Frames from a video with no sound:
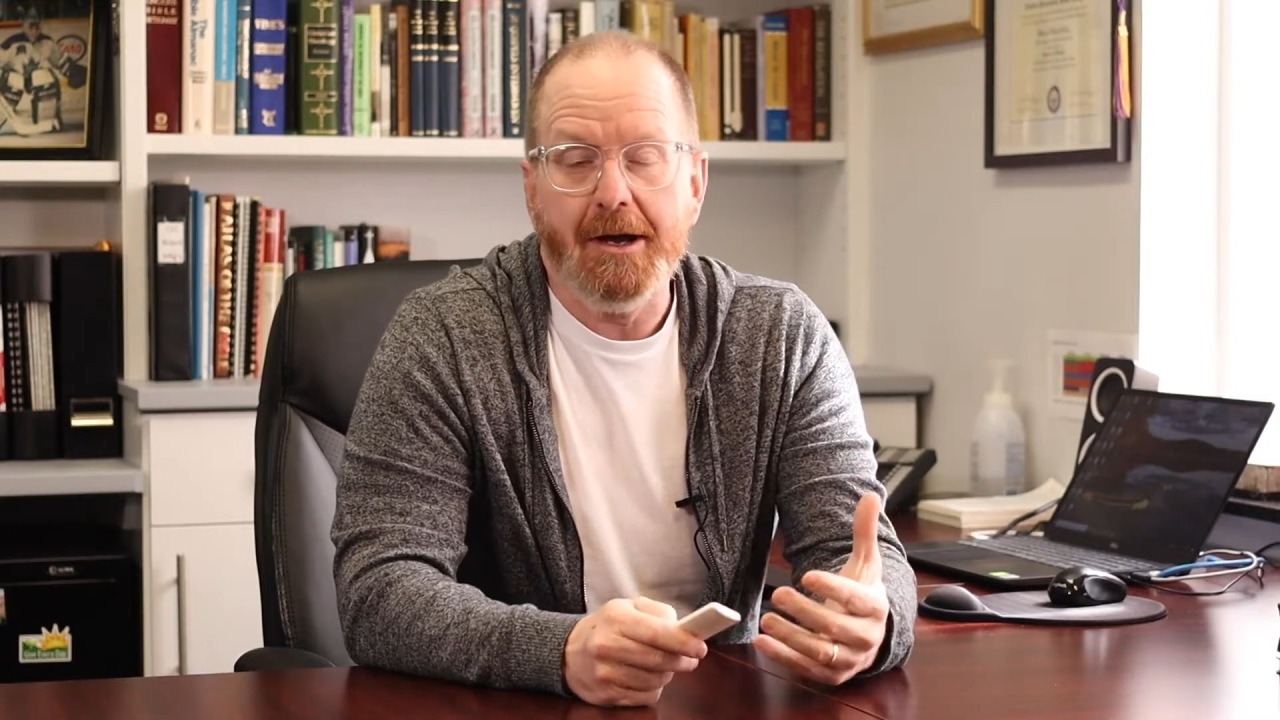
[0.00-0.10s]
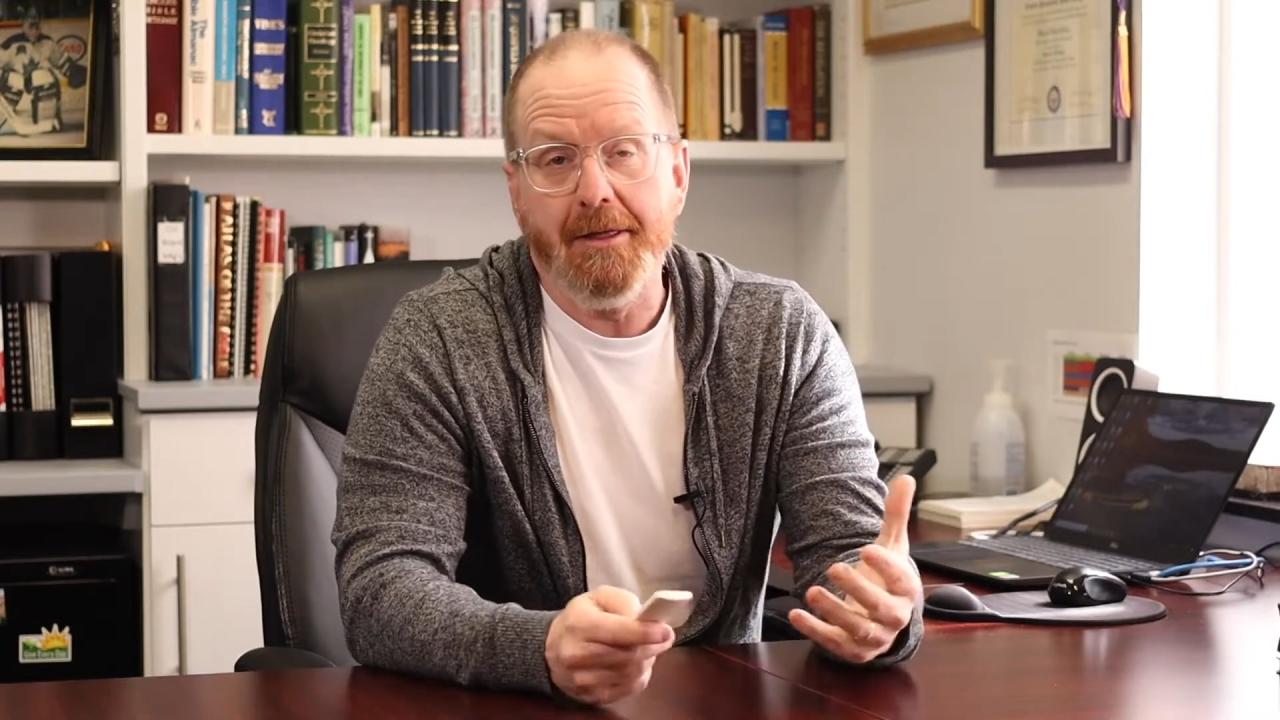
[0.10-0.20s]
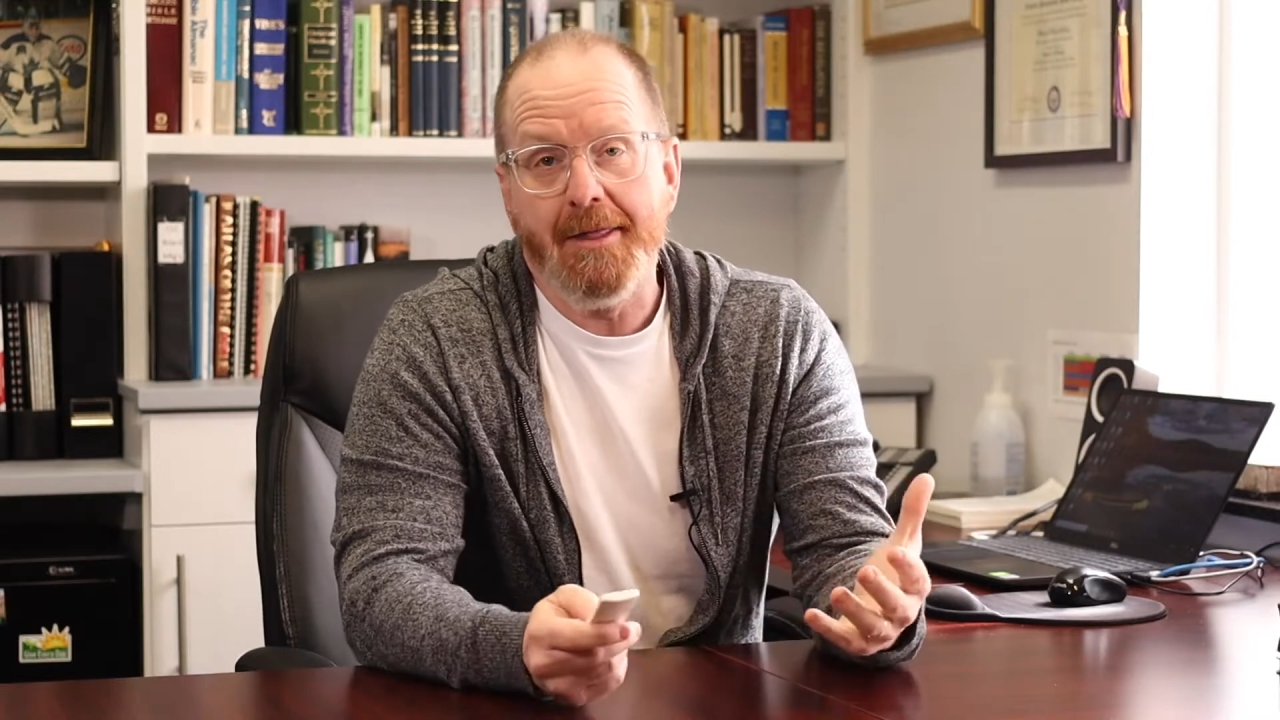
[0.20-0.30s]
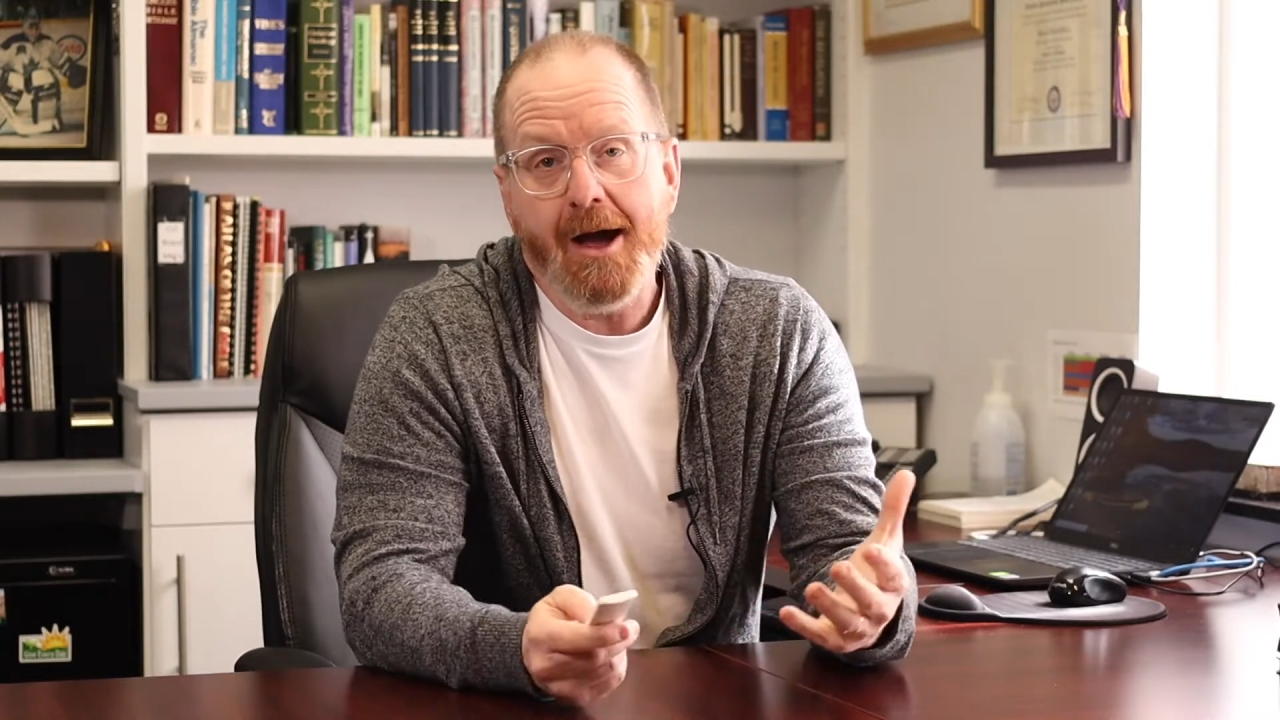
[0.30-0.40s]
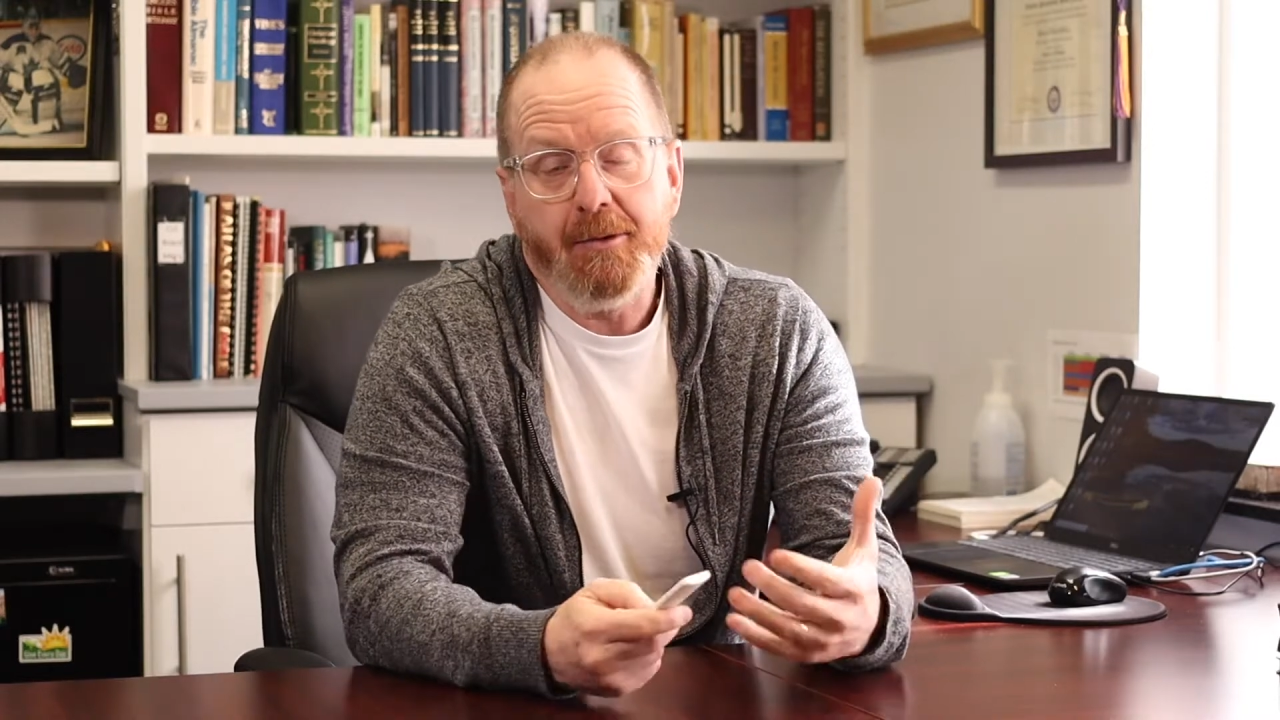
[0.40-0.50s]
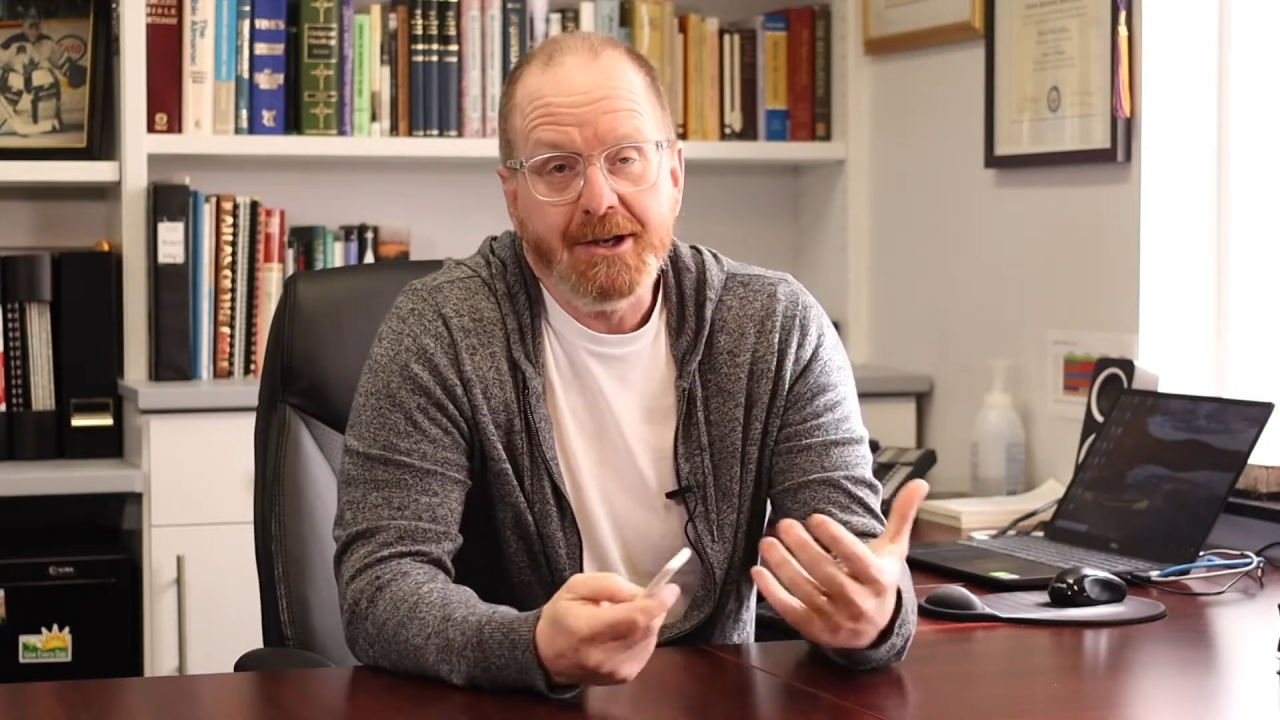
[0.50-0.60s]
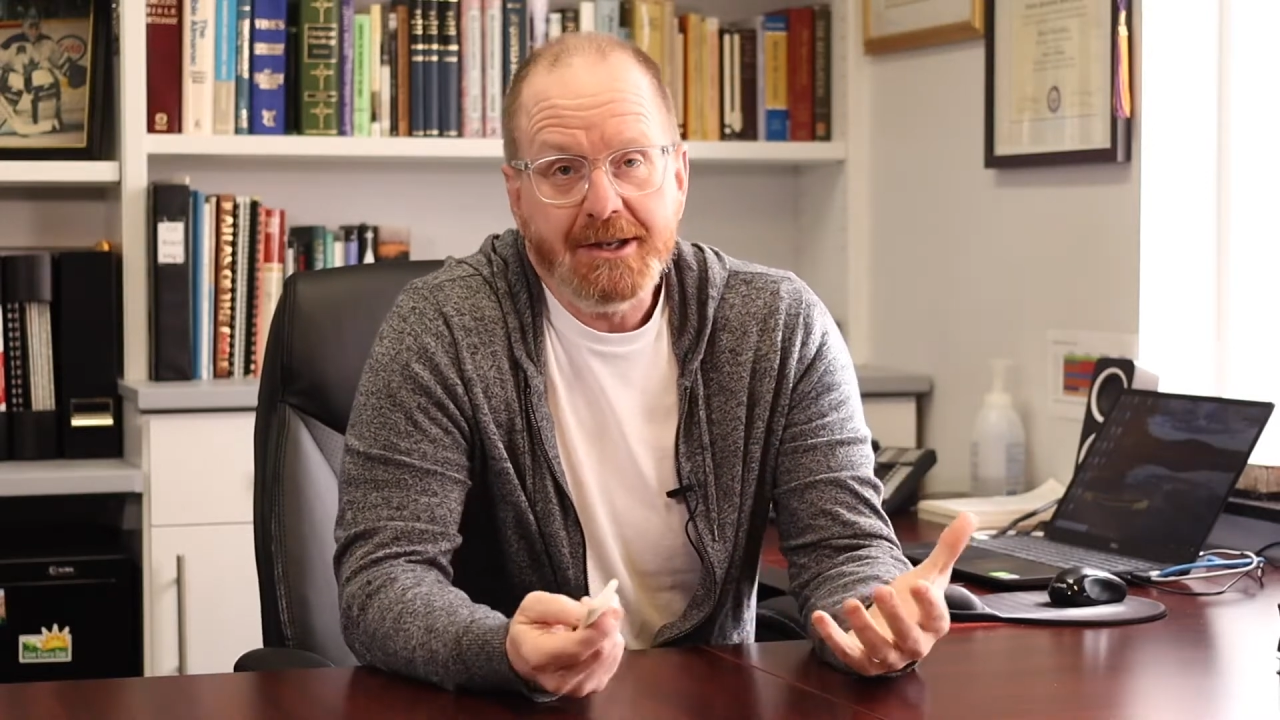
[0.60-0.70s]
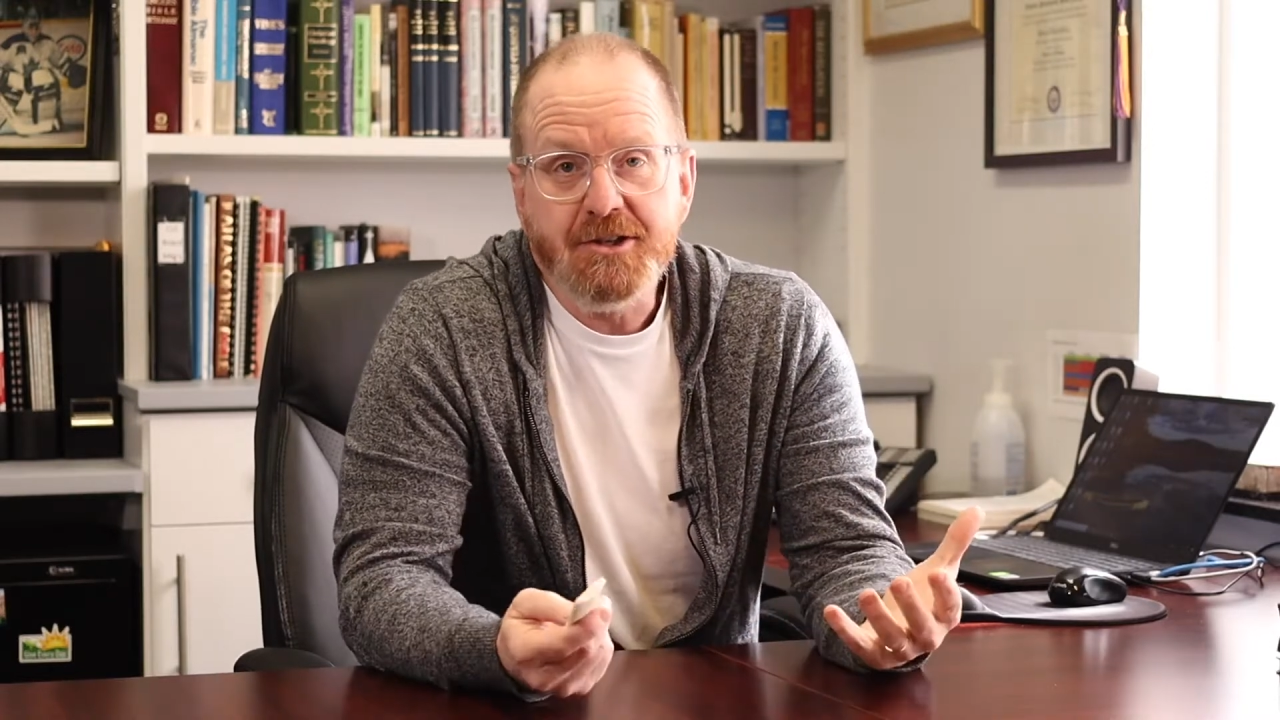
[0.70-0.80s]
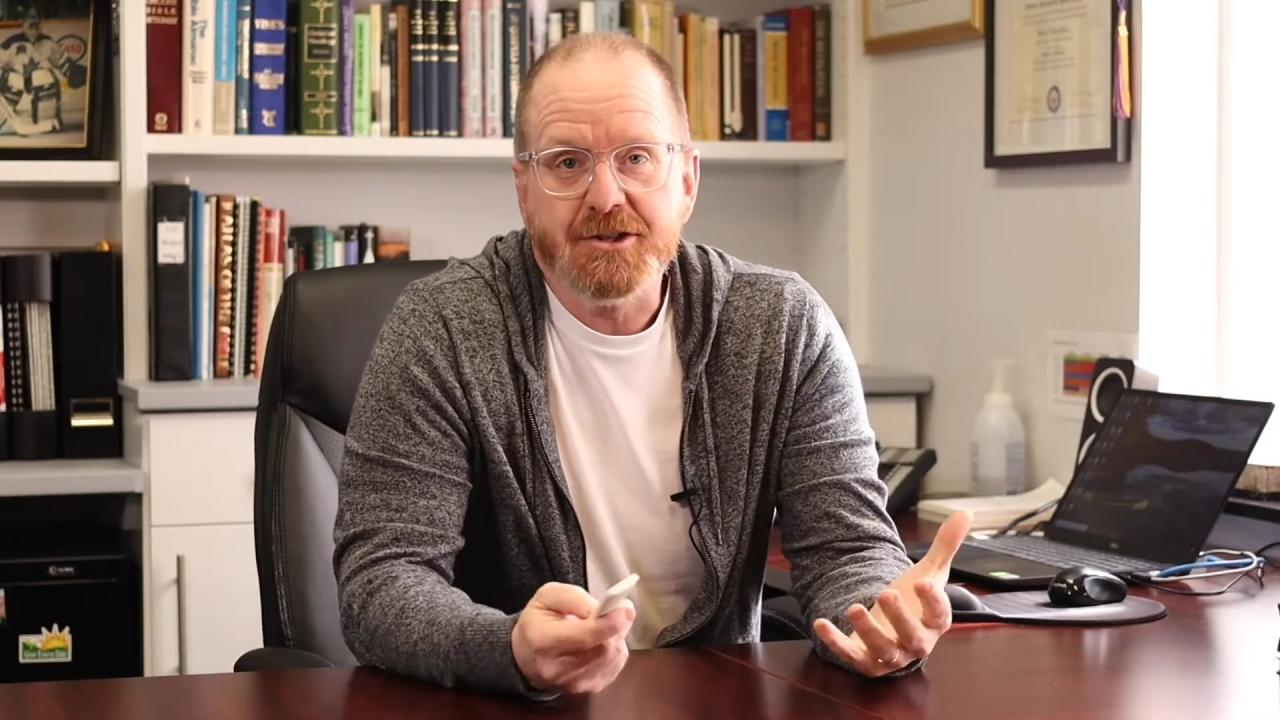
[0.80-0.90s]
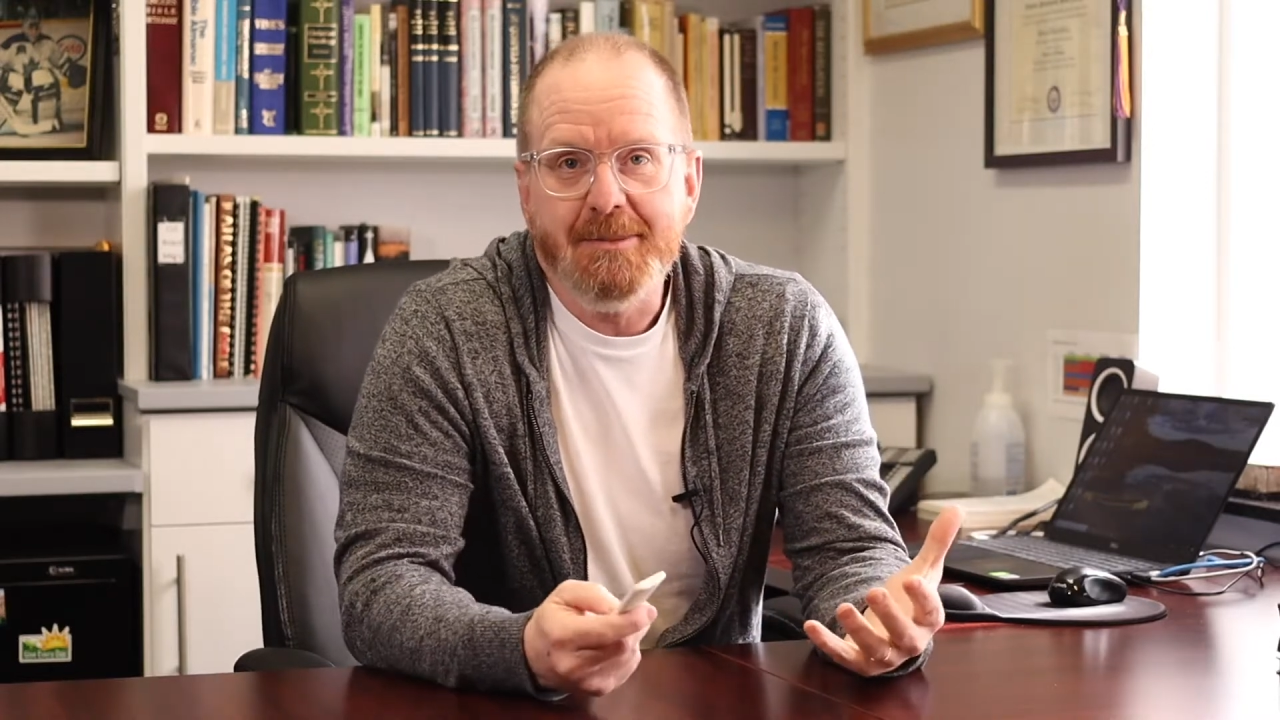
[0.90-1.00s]
That one, at
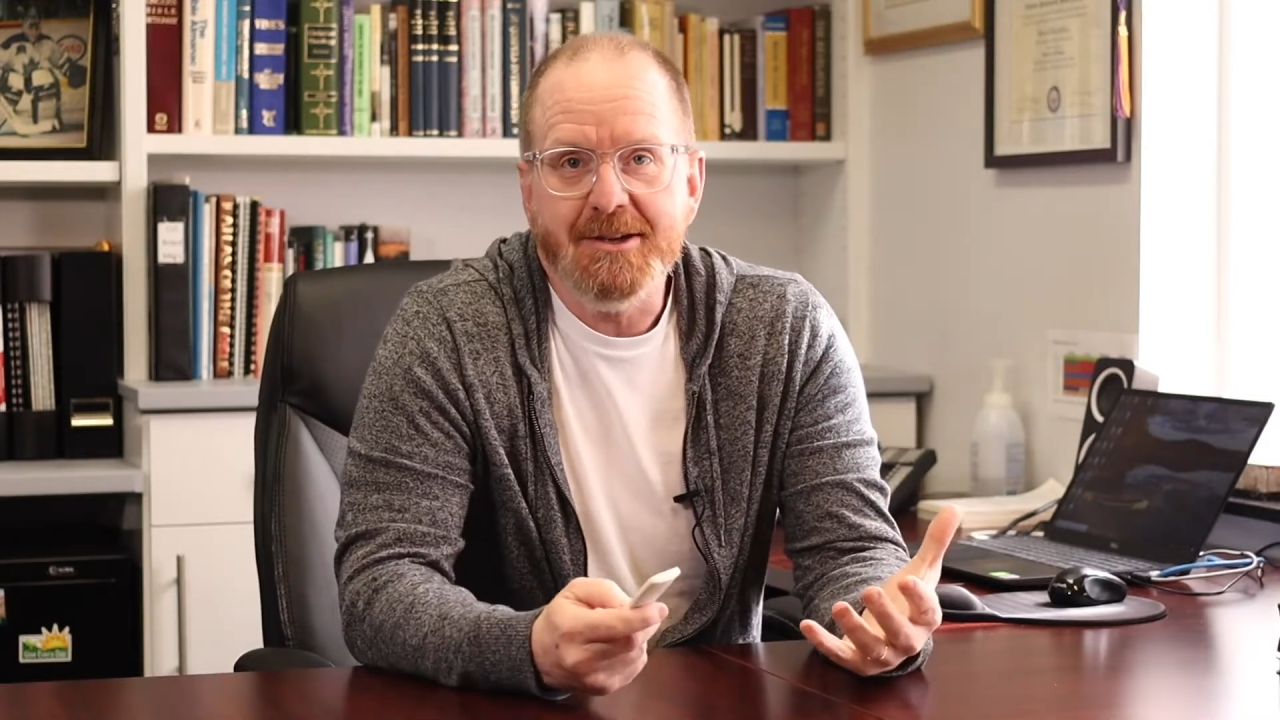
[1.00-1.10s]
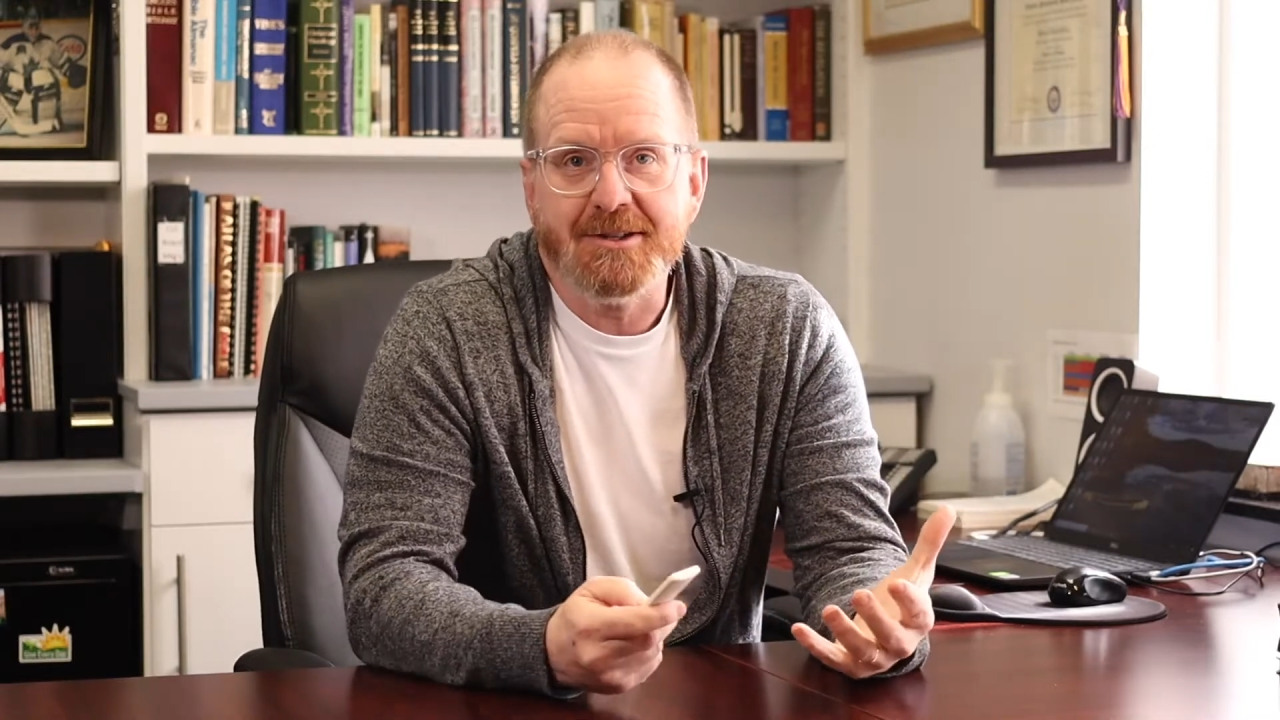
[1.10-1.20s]
least to me,